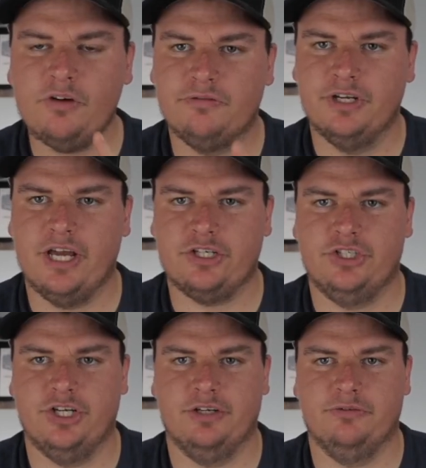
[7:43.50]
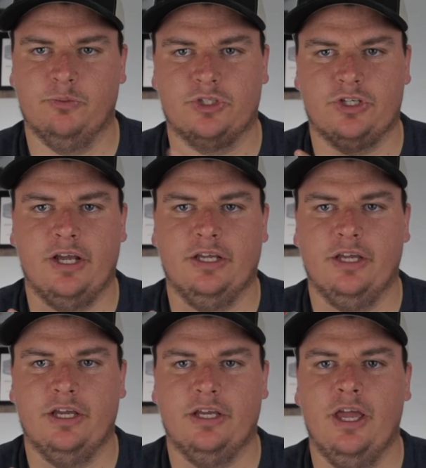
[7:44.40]
finesse jig from Strike
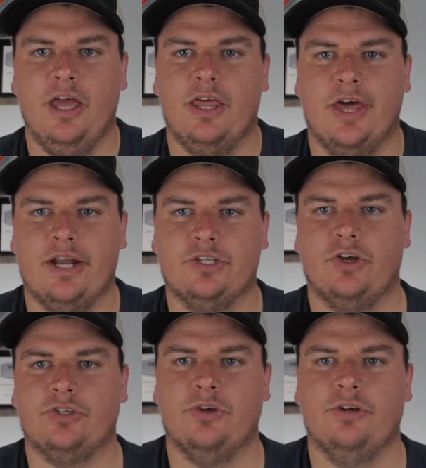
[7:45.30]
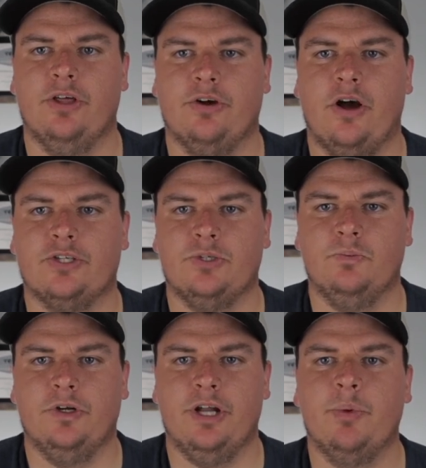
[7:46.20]
King. That is also another awesome
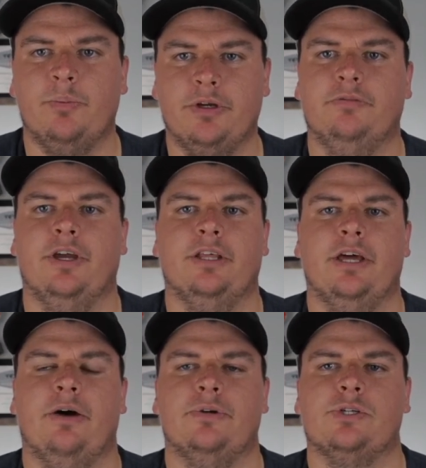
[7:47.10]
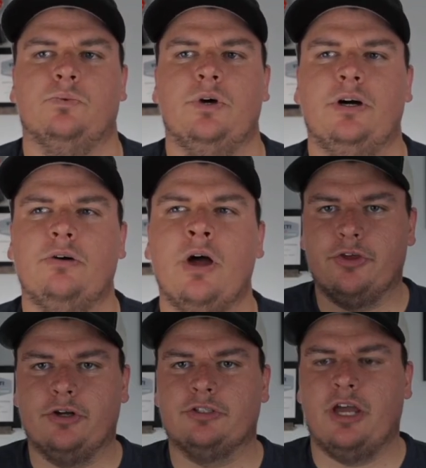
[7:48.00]
one. I'm a big fan of that one as well.
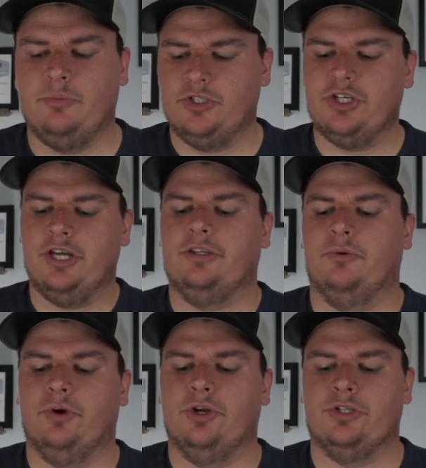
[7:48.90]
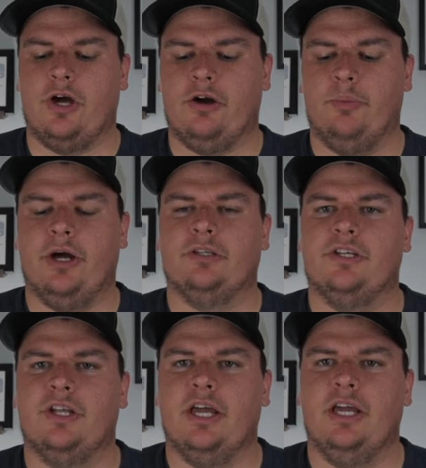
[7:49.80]
Third type of jig that we're going to talk about
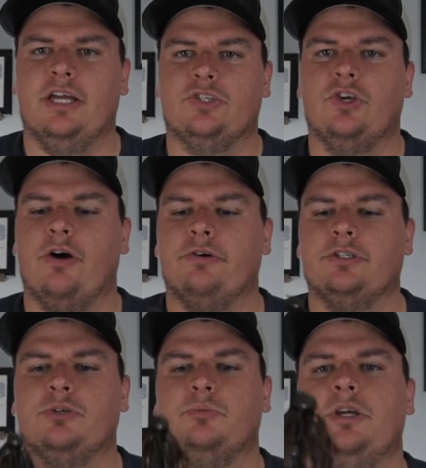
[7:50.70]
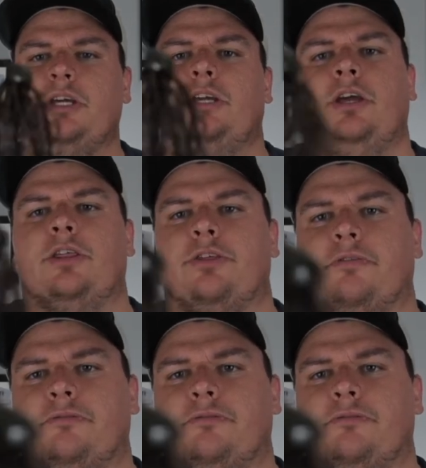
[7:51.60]
today is going to be the